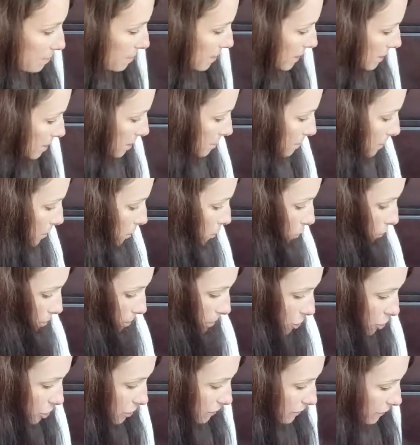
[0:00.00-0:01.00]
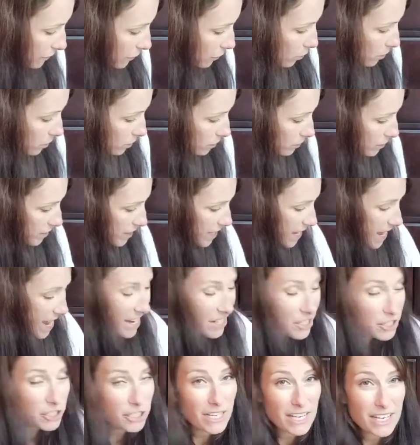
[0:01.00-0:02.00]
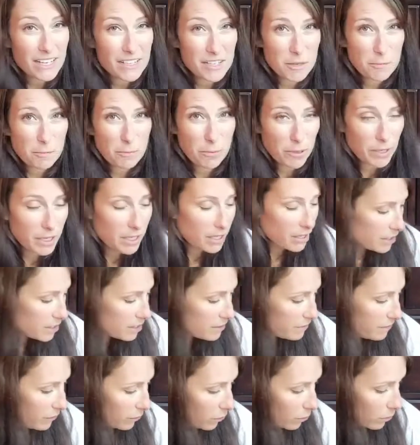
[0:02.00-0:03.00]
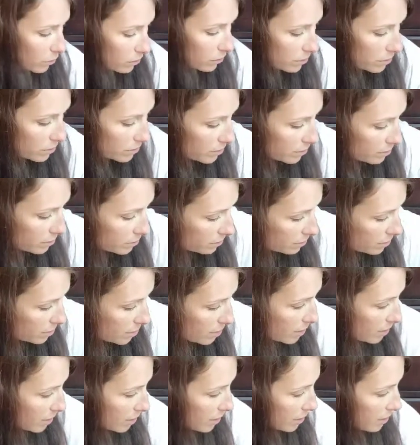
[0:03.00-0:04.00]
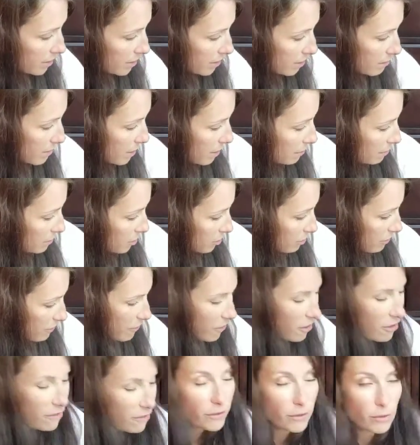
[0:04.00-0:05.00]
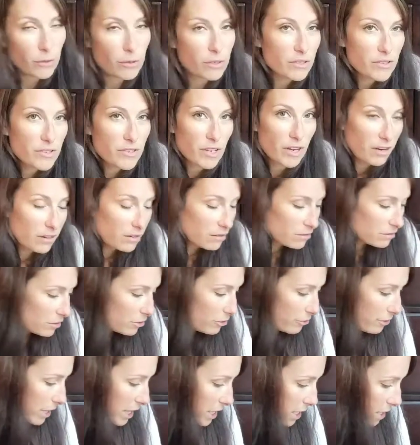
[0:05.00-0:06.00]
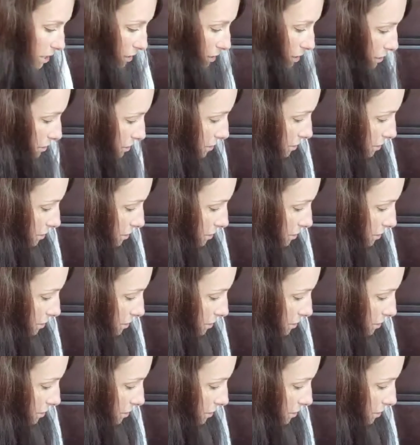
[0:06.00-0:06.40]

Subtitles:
I picked up a whole bunch of florals. They actually had some pretty nice florals. Sometimes their fall florals aren't great.